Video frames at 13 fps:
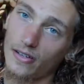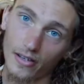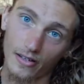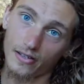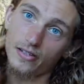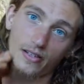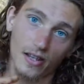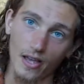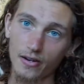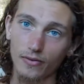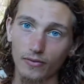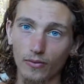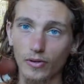Instead
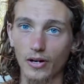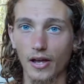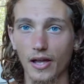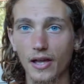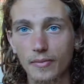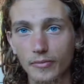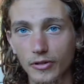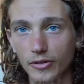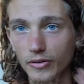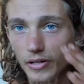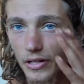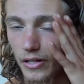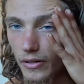of what I am
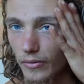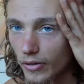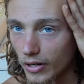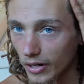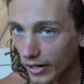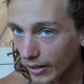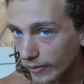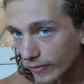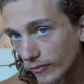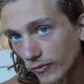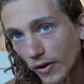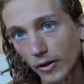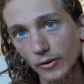doing and what I am
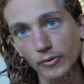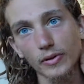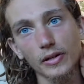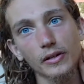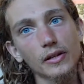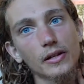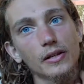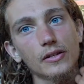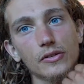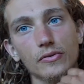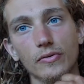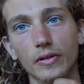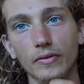following
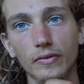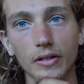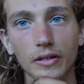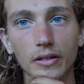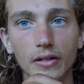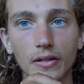intuitively.